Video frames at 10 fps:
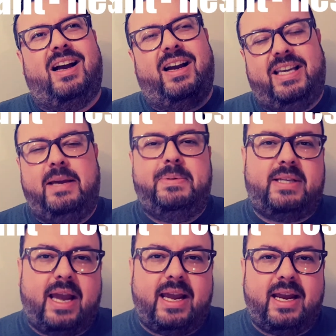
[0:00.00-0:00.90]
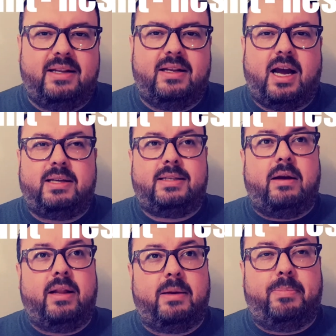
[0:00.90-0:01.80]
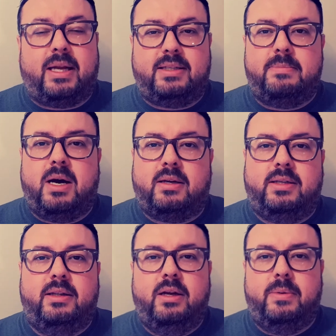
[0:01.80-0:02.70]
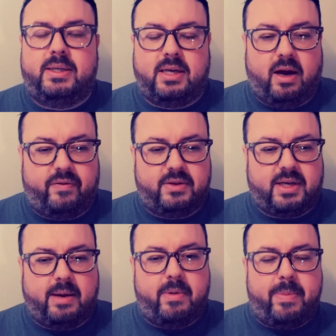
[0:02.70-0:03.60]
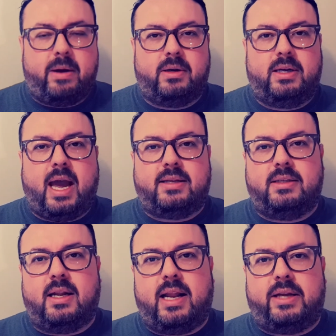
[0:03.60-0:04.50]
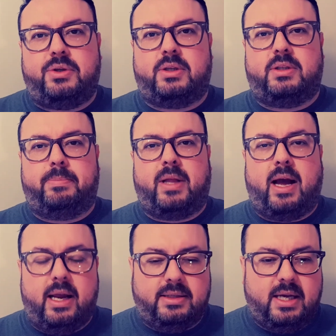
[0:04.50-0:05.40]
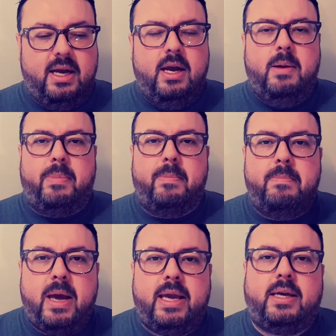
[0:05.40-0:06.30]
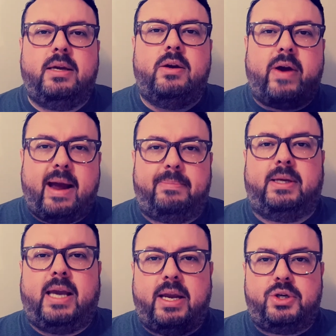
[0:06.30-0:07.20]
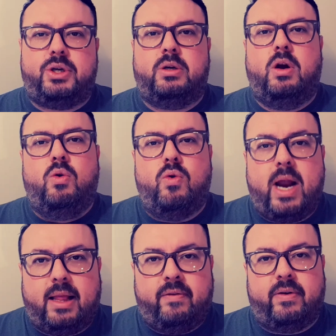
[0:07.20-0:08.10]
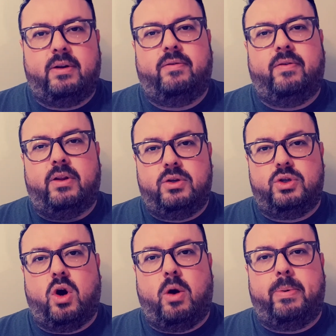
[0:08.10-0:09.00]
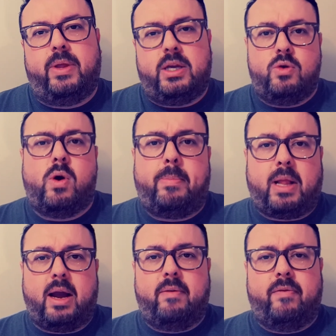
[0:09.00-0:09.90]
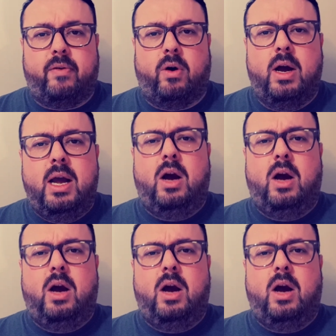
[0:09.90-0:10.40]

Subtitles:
I keep saying, I sound like bloody Martin Lewis half the time about gas and electric suppliers, but make your application relevant for the job that you're applying for.